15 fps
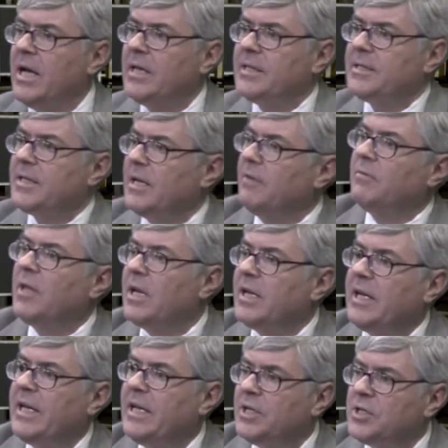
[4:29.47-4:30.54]
instead of
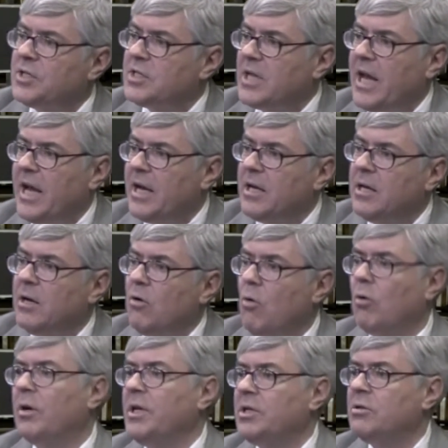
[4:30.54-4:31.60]
letting each state
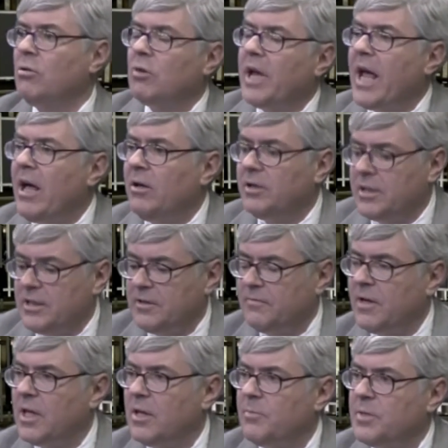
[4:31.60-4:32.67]
or each locality
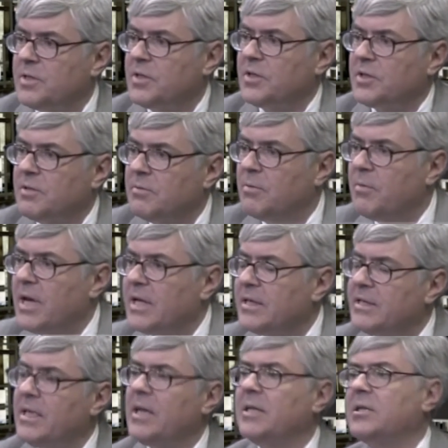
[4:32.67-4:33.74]
develop a system that
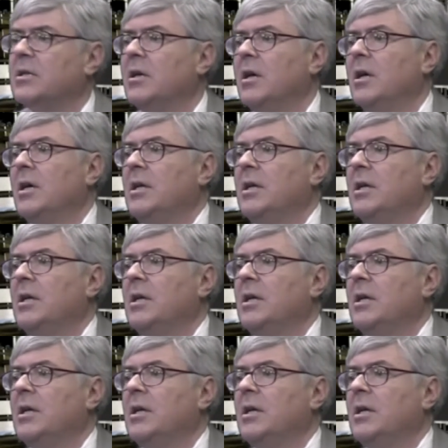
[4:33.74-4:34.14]
makes sense.